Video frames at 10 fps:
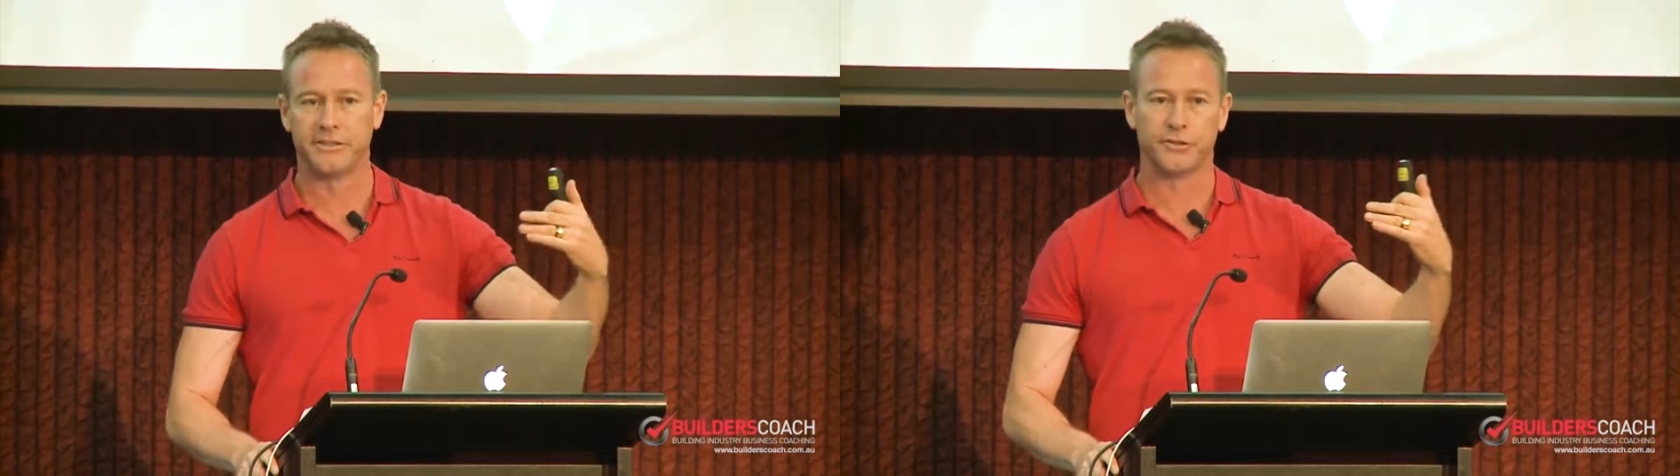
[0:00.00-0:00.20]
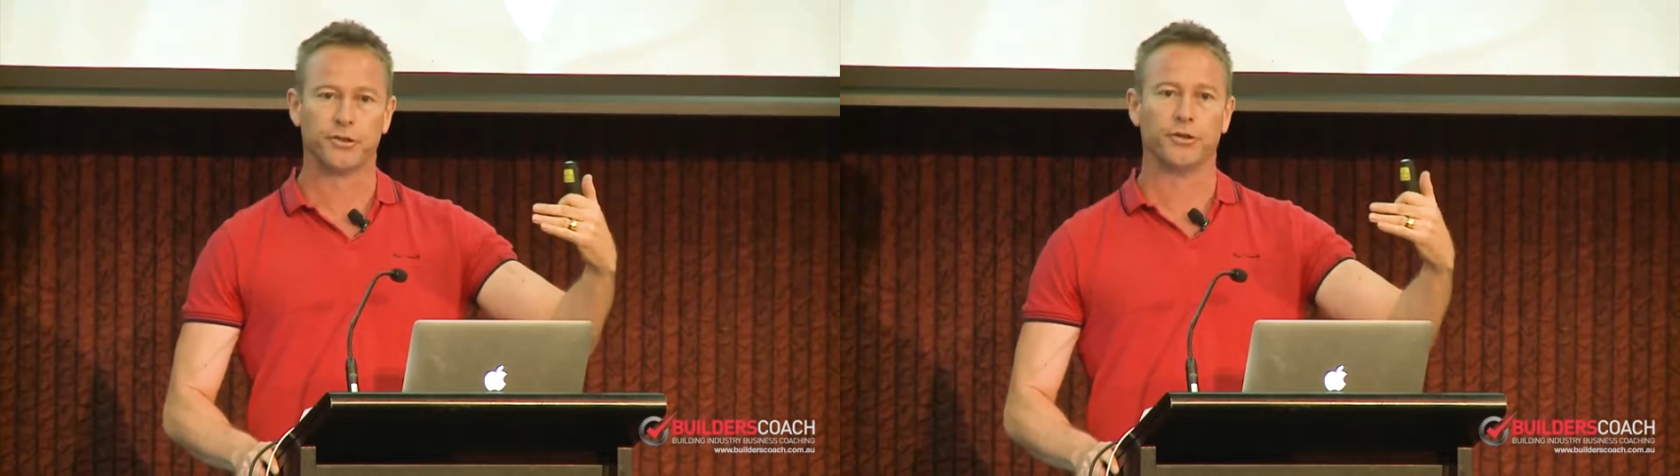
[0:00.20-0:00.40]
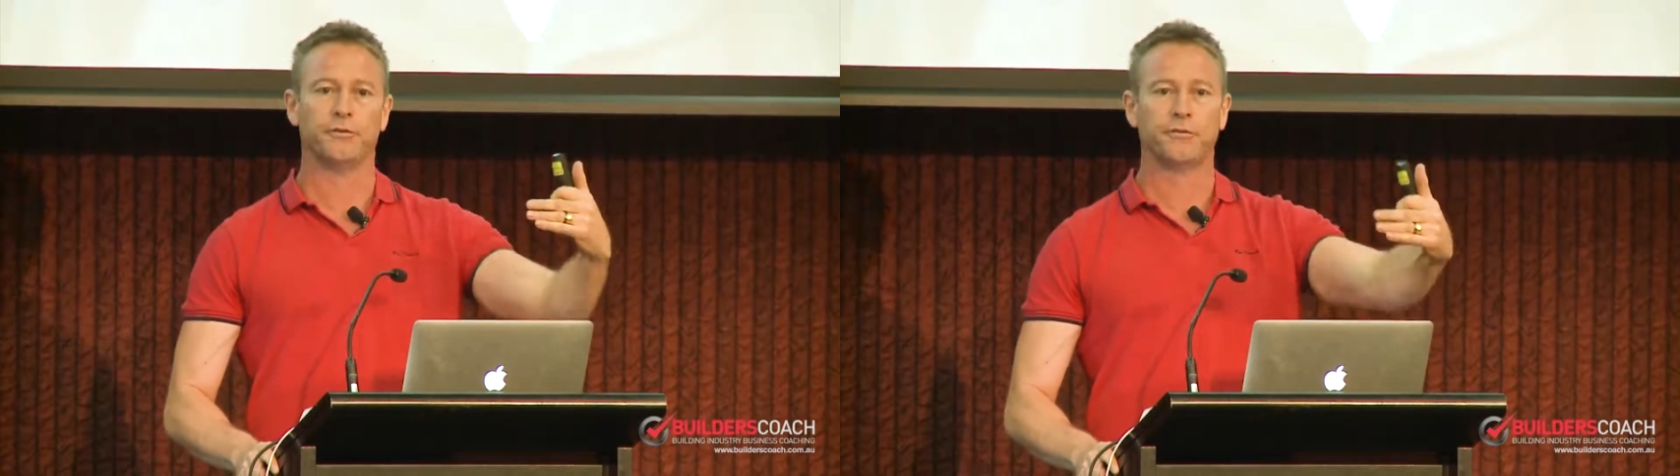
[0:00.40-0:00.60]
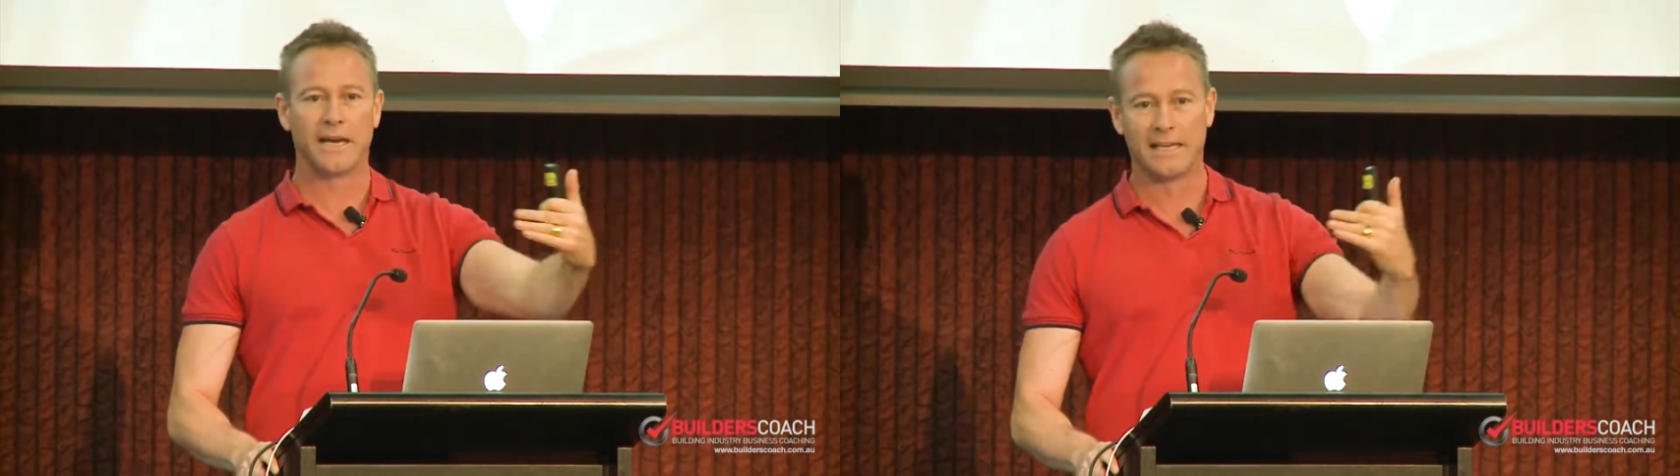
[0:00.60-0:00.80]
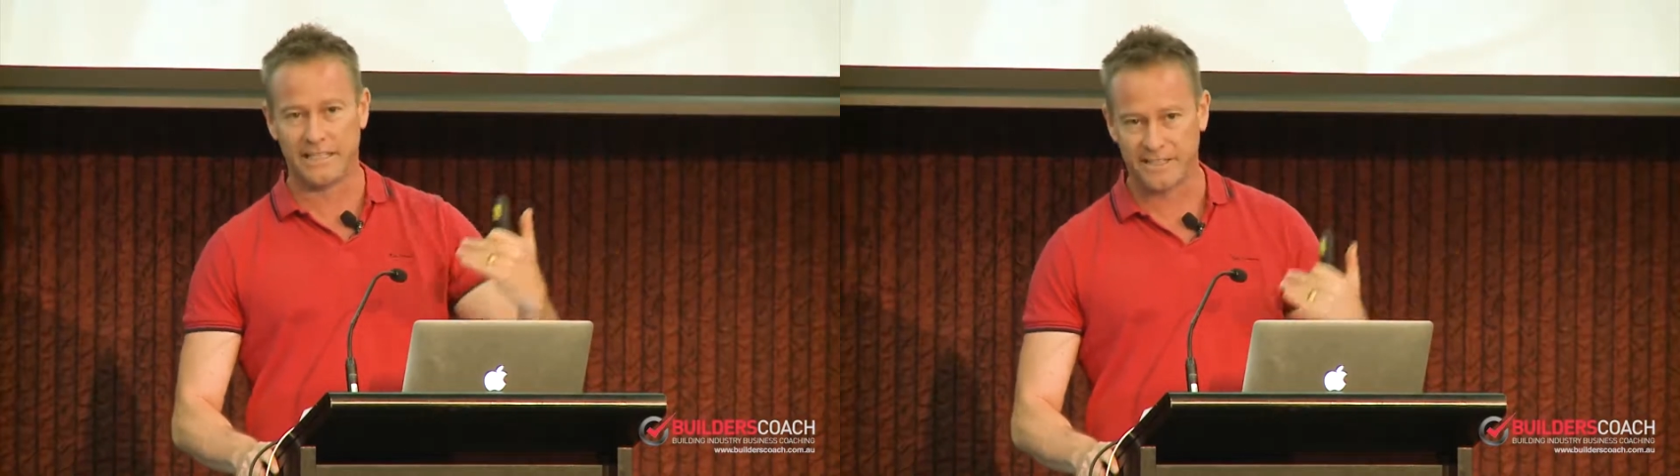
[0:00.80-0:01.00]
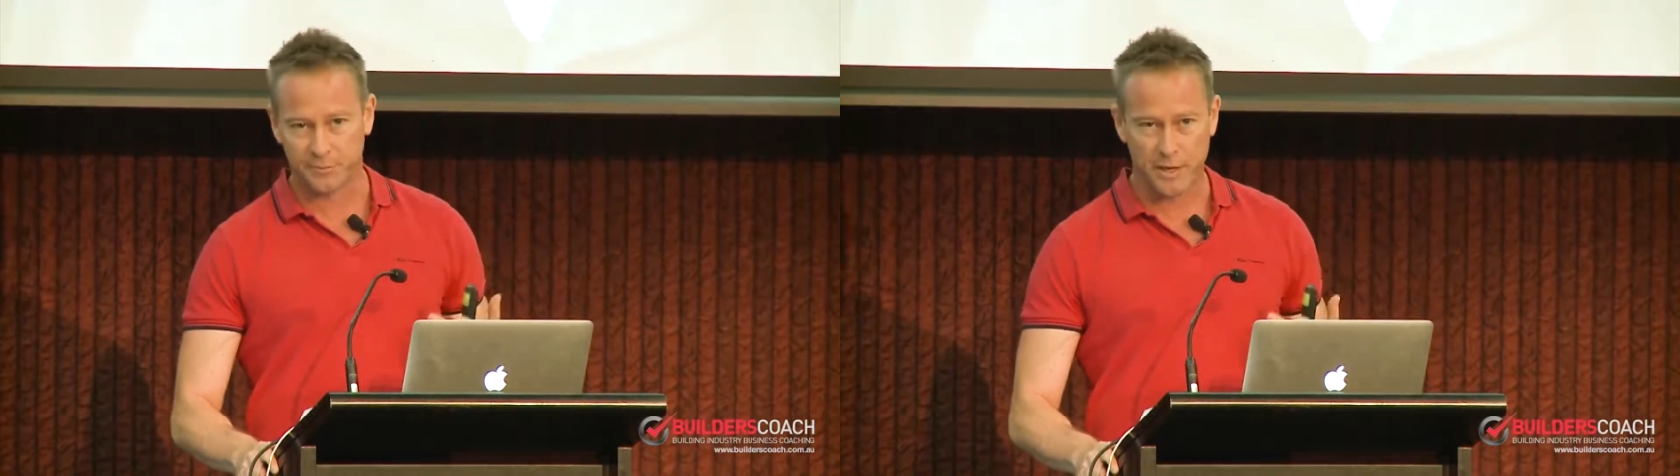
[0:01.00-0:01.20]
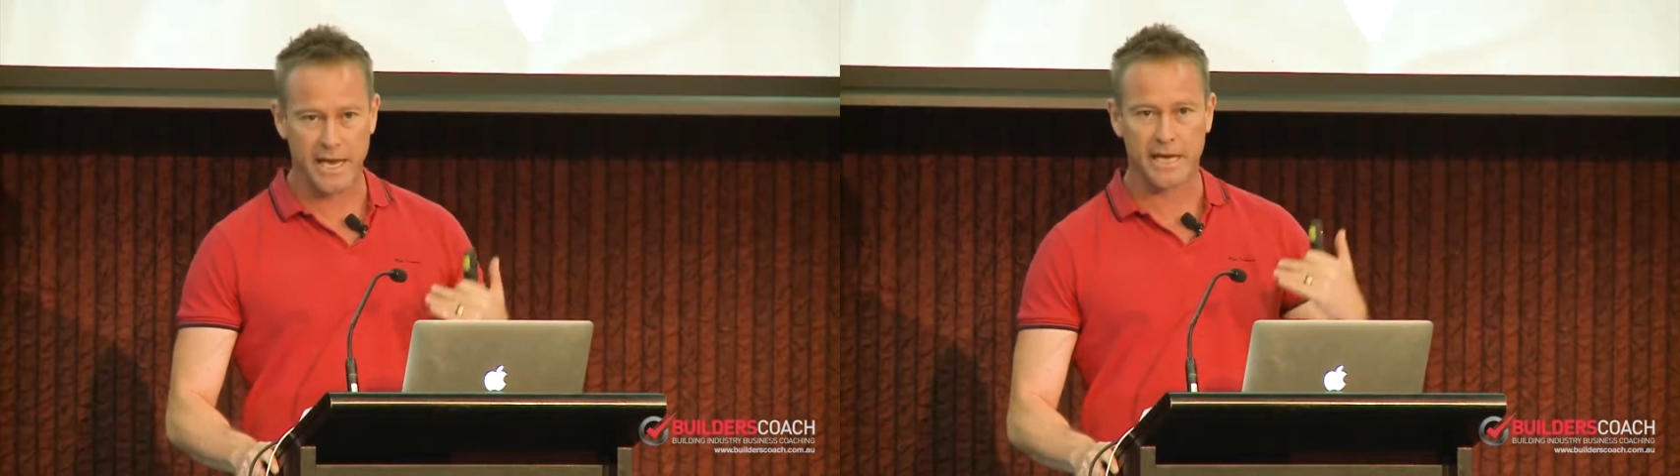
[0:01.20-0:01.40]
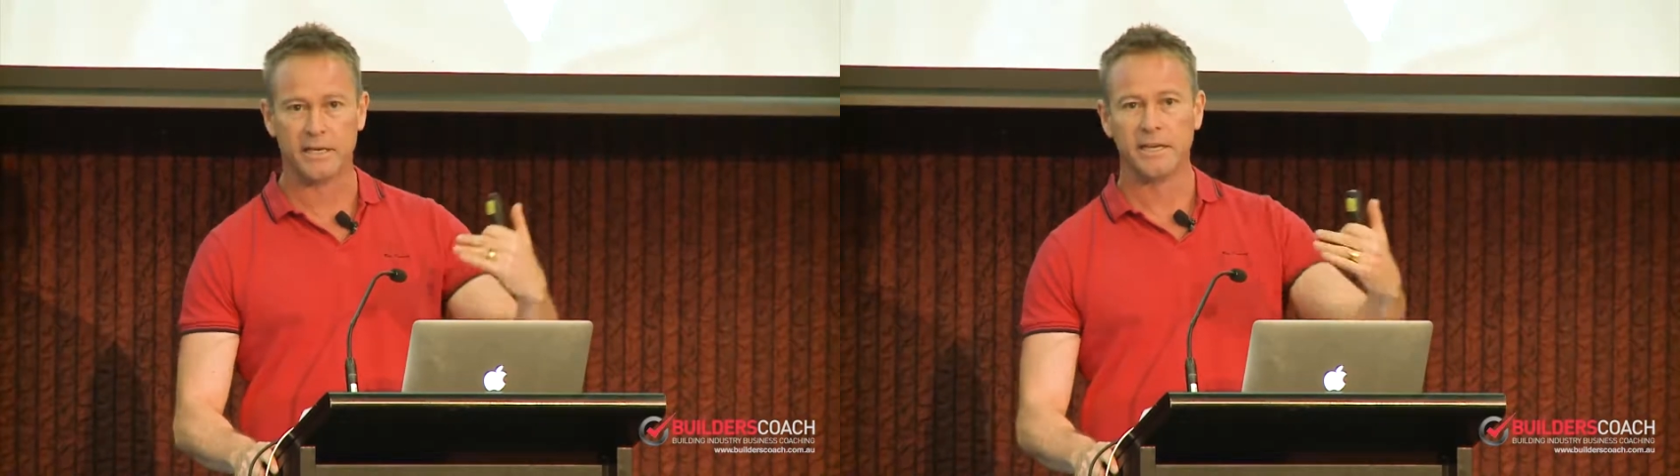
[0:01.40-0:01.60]
is good, failing is
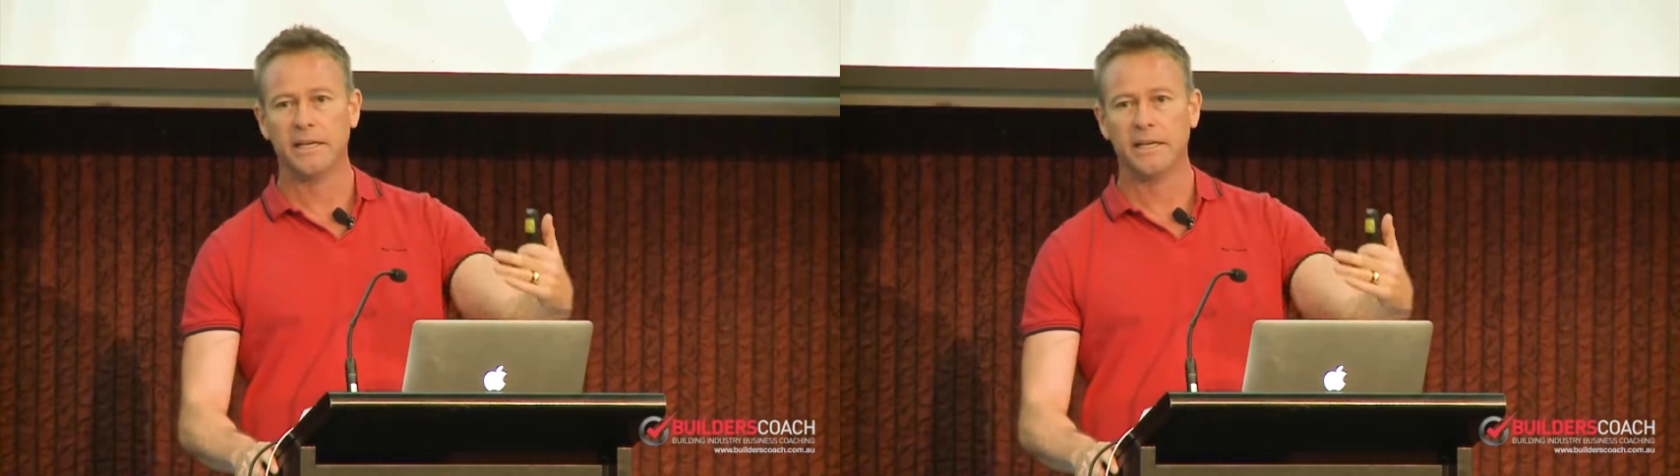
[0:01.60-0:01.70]
bad.